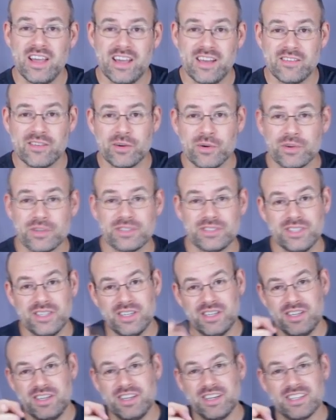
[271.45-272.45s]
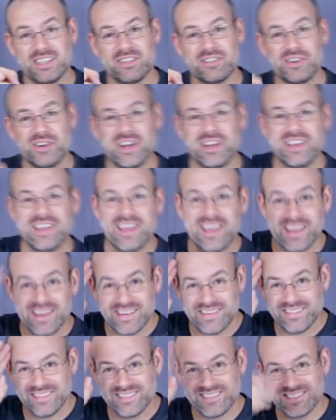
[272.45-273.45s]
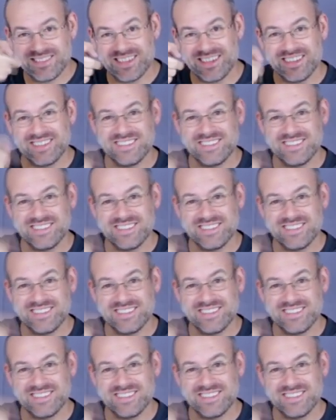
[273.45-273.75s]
and of course, you guys have a great day. See